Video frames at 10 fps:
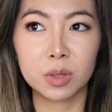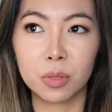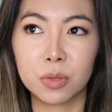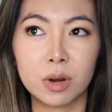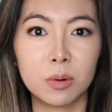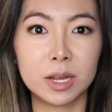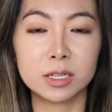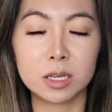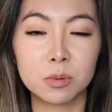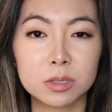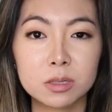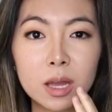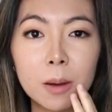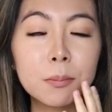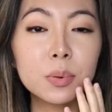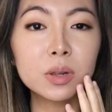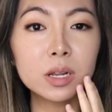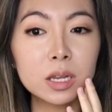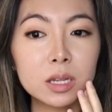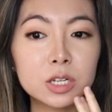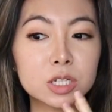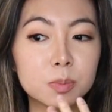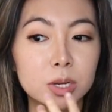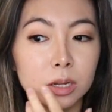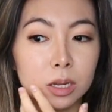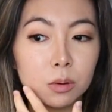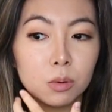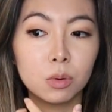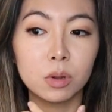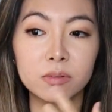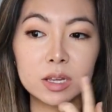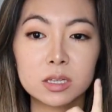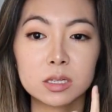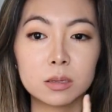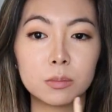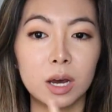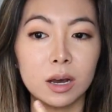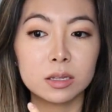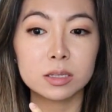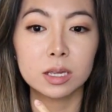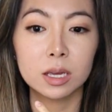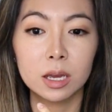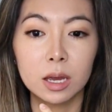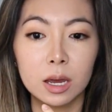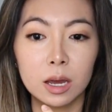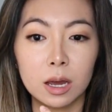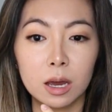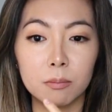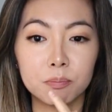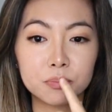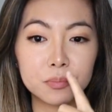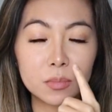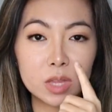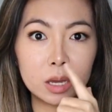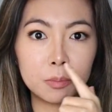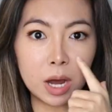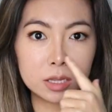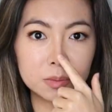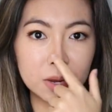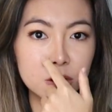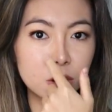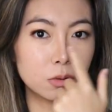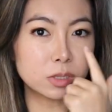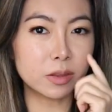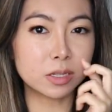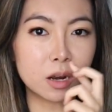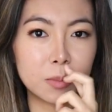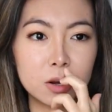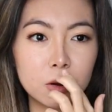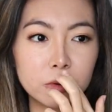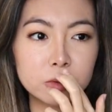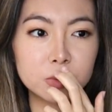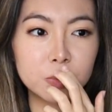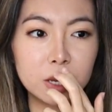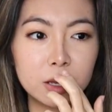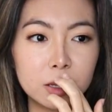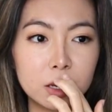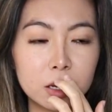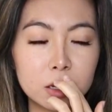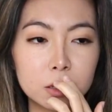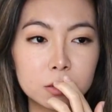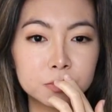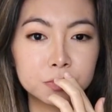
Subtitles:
3 weeks, it was completely just peeling all of these parts. And parts of my nose, like the side of my nose was peeling.